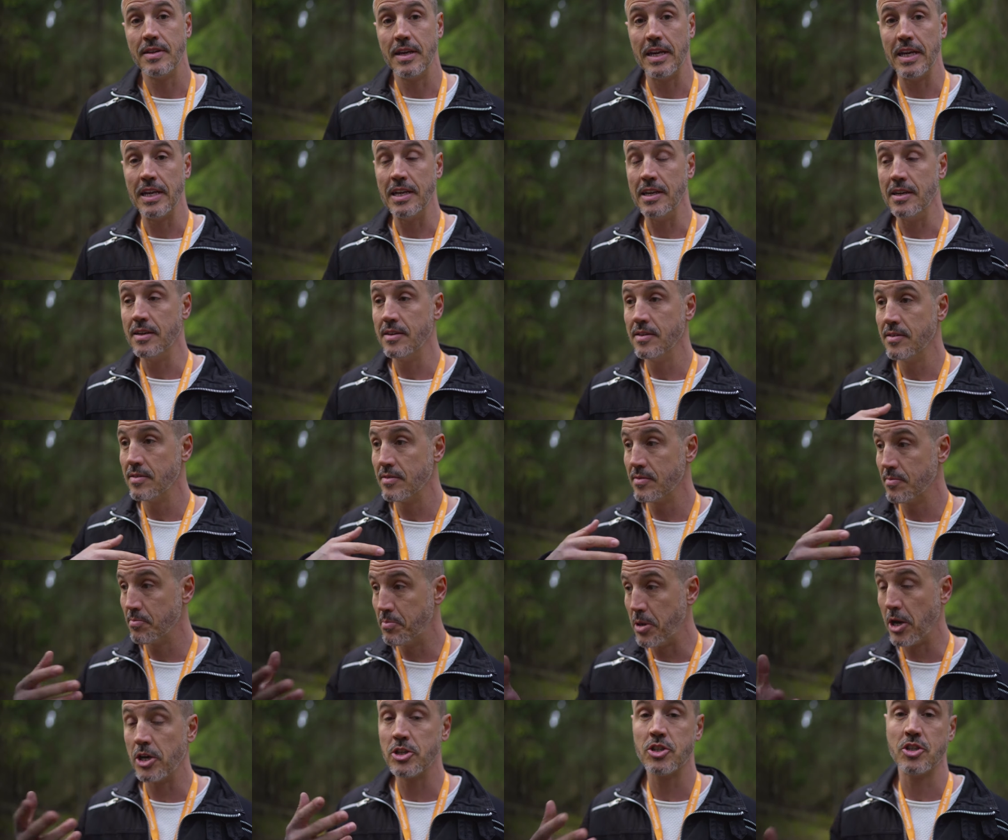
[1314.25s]
in
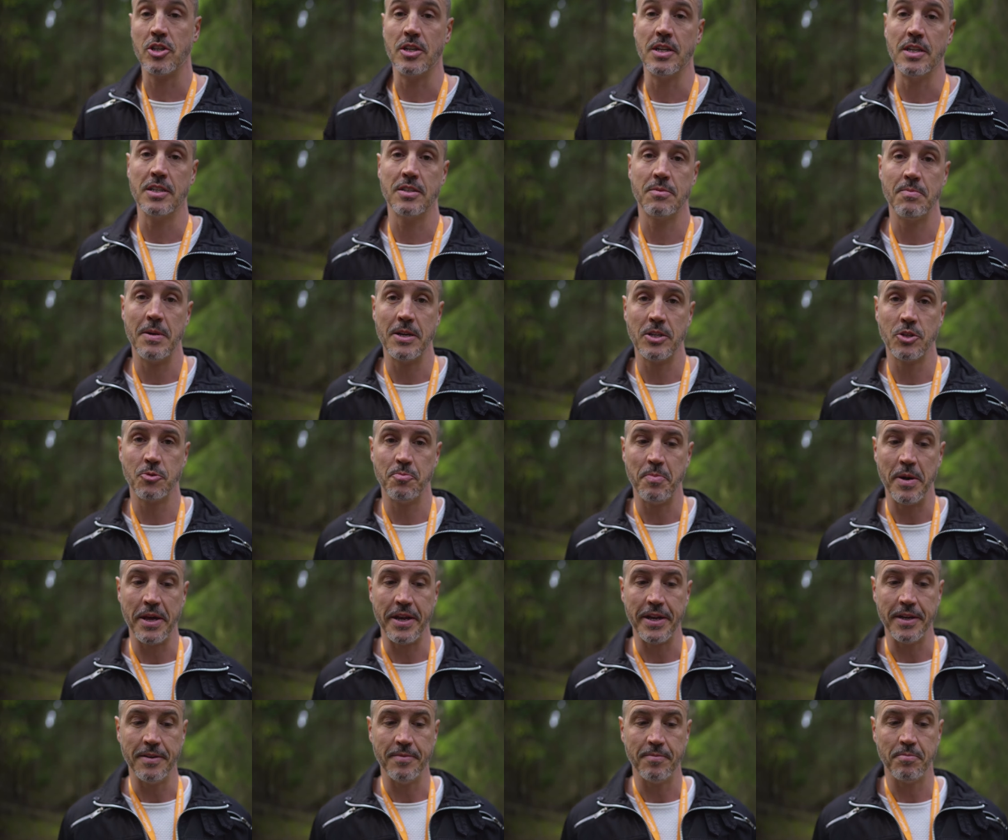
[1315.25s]
person is much
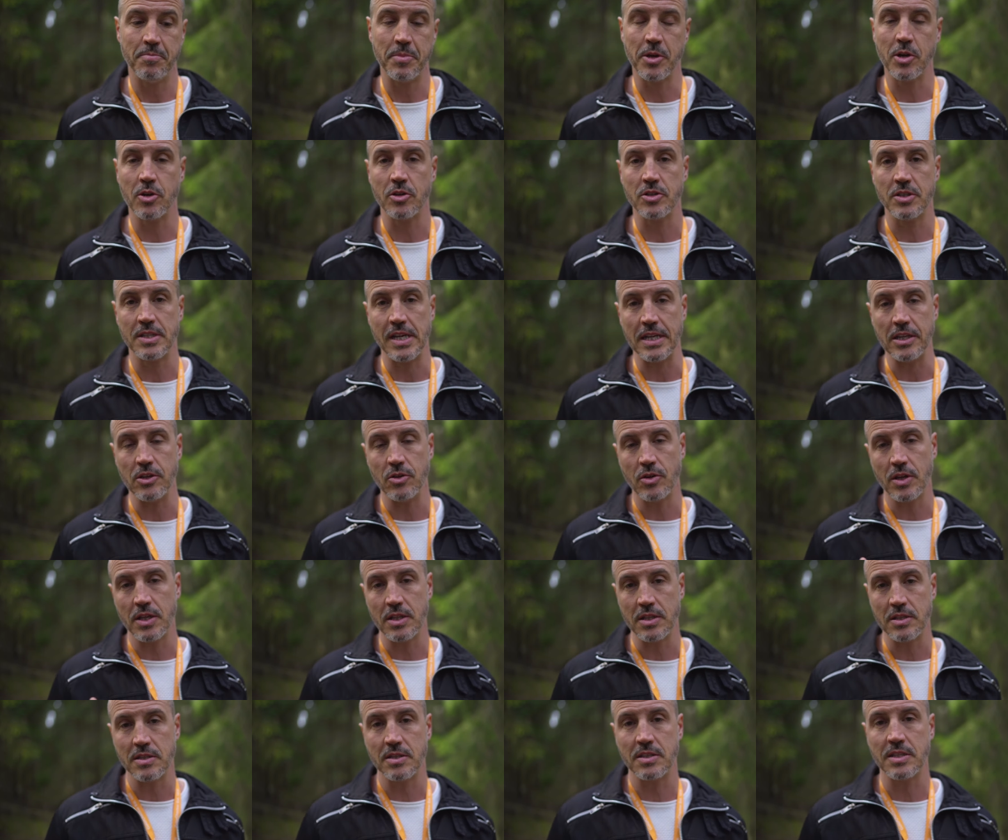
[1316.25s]
better, because then you
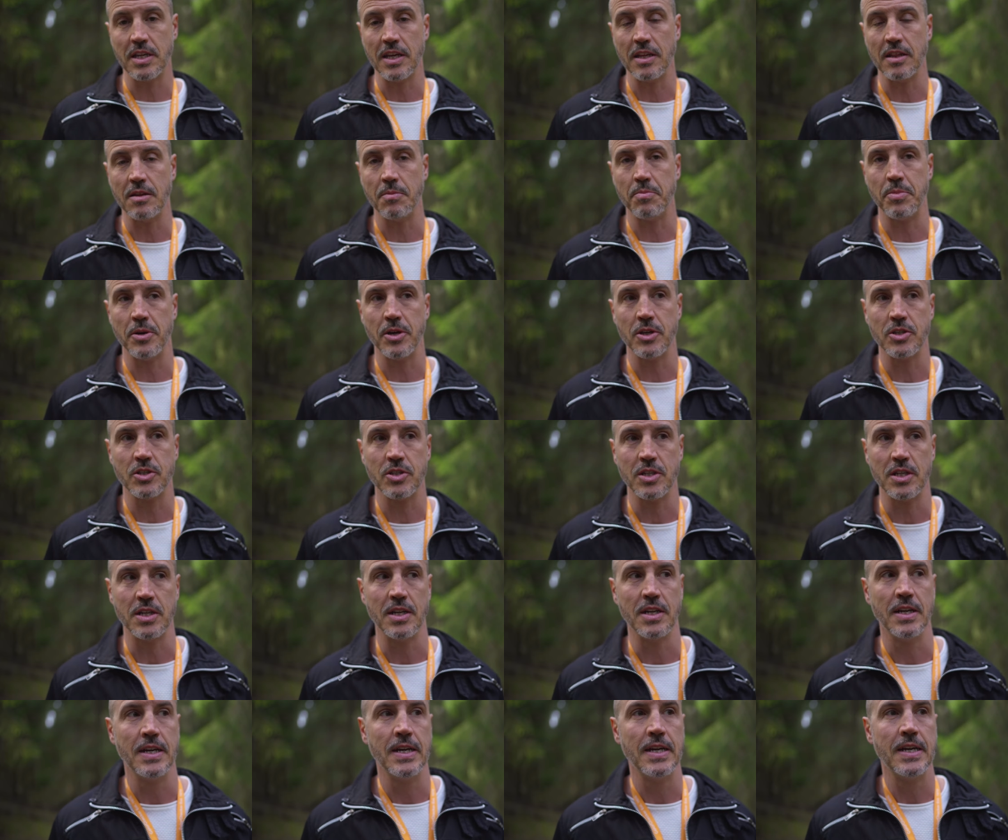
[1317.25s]
can see the
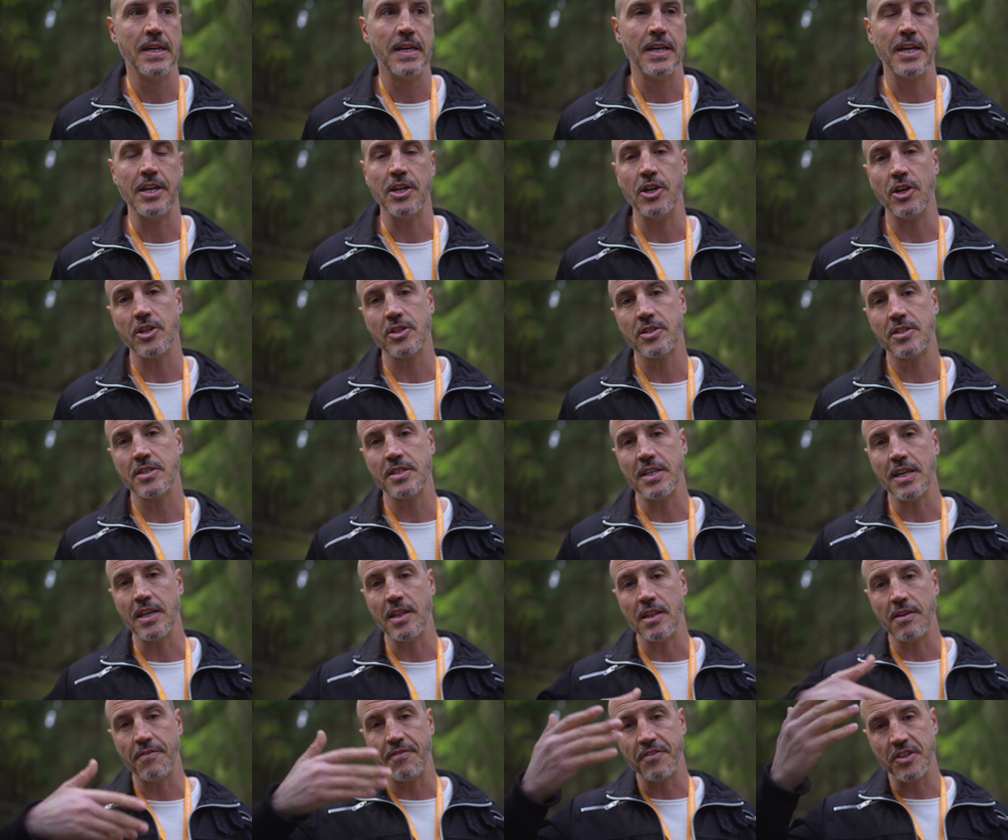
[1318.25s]
person and not
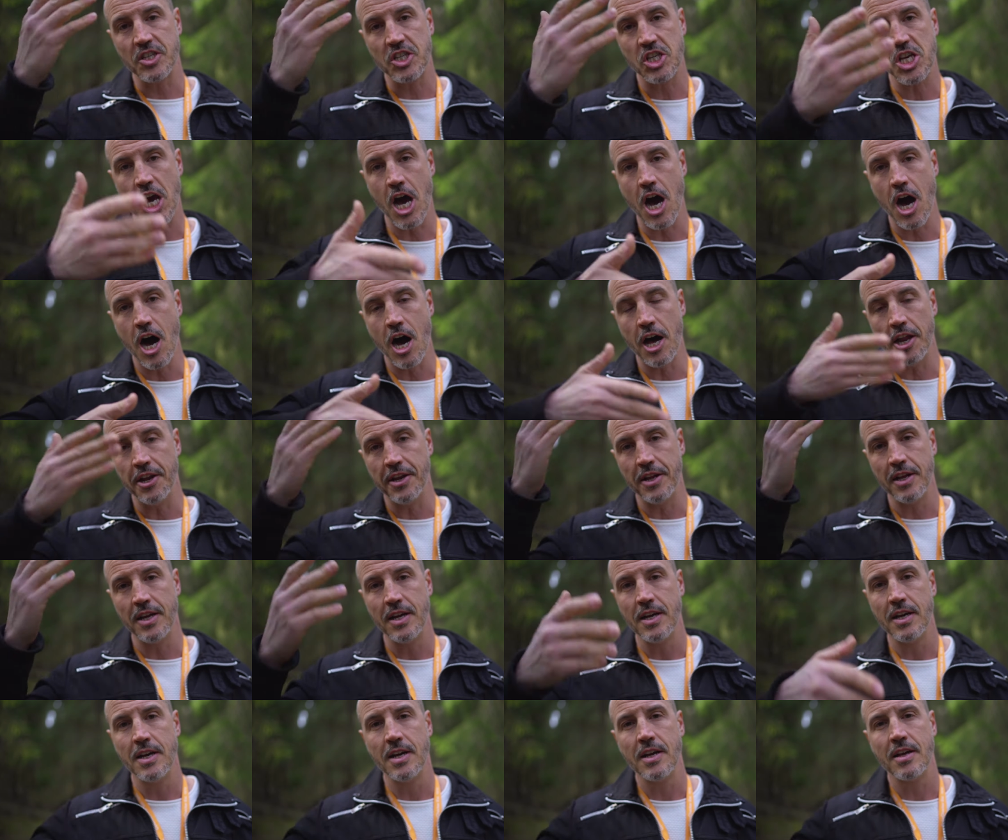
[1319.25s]
see the facade
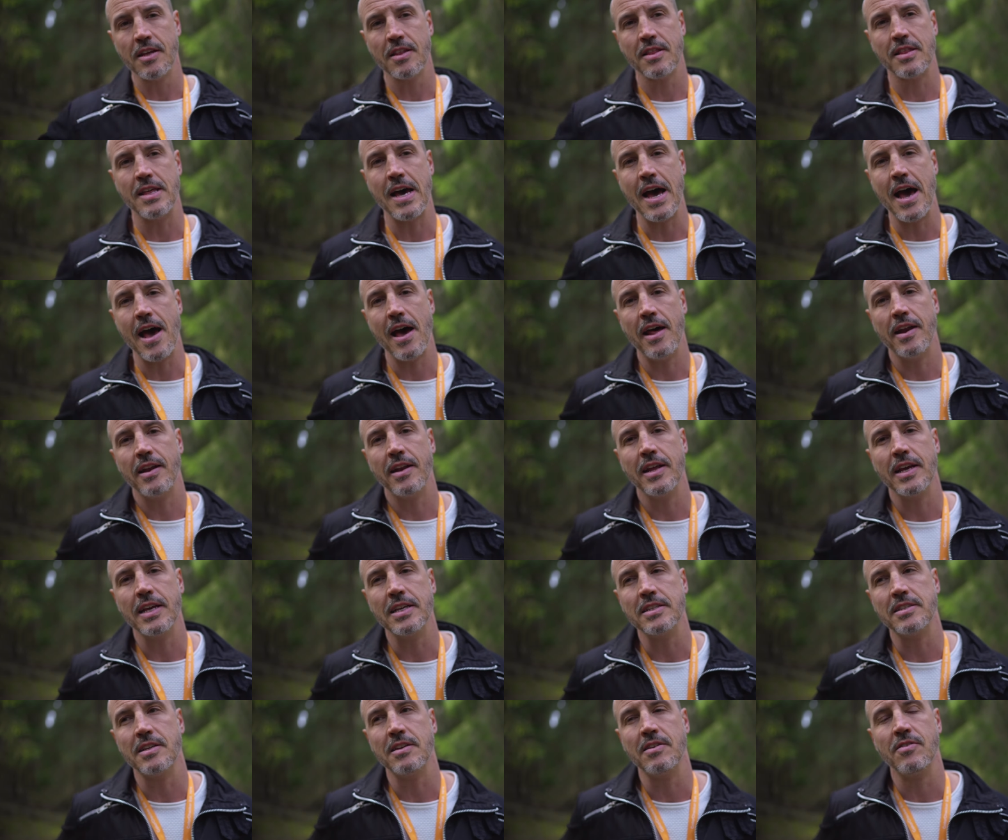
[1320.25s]
that
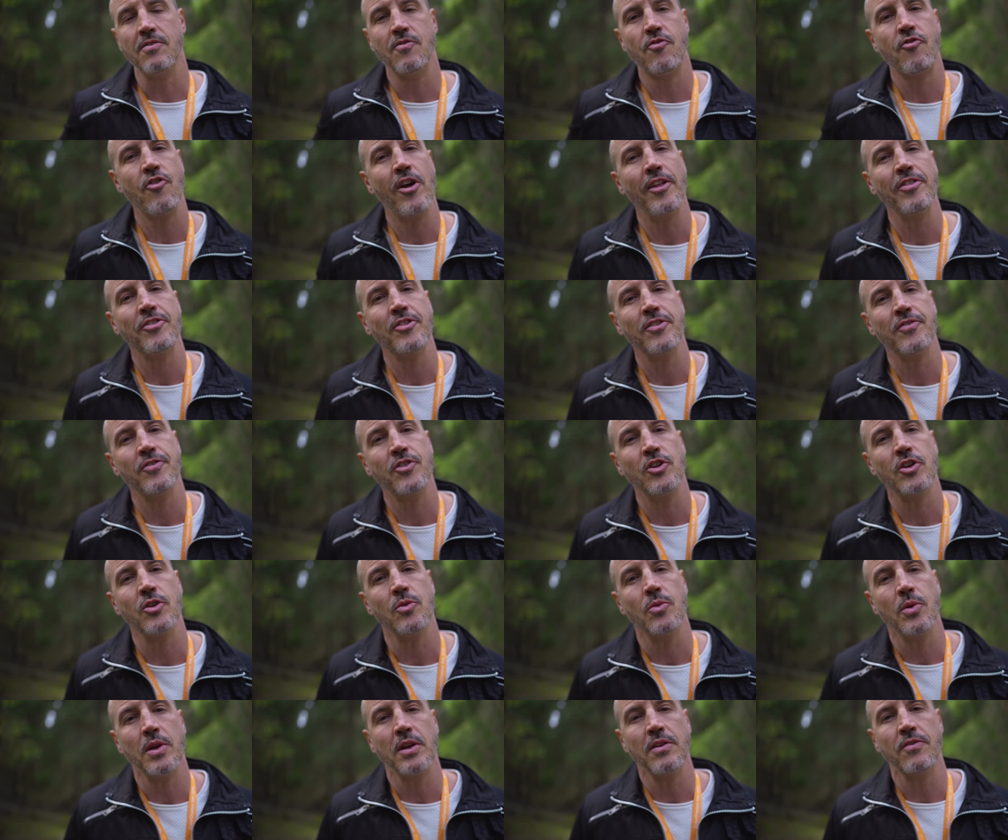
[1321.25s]
is in front of
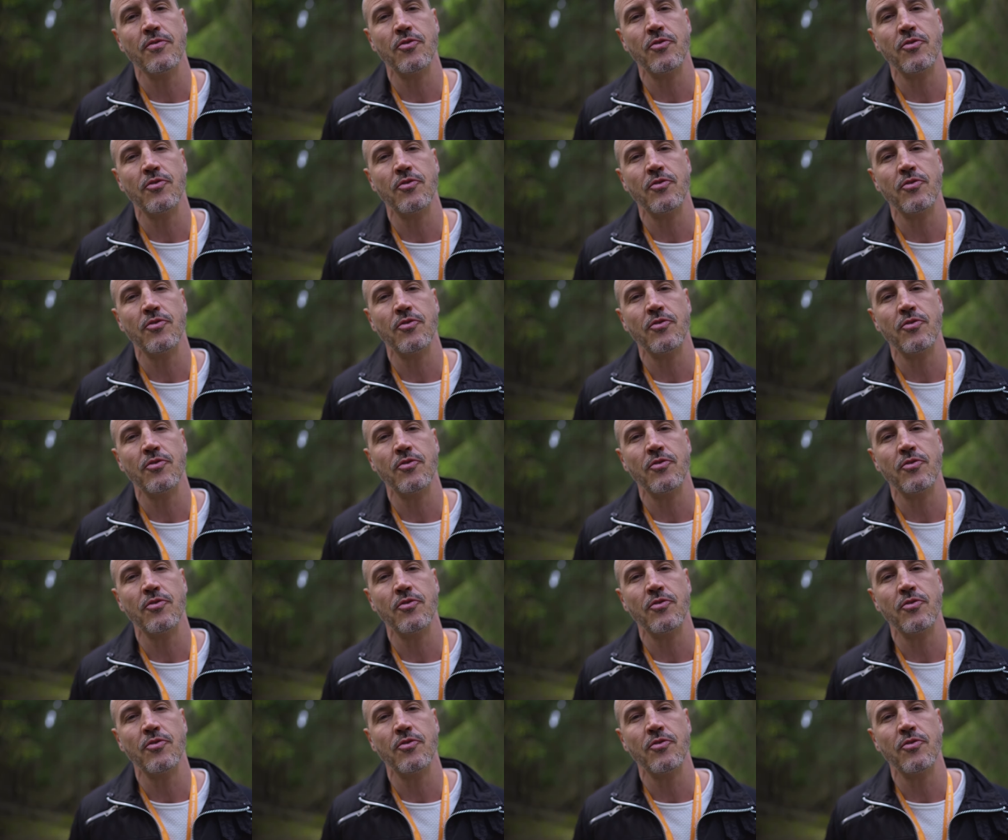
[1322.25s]
you in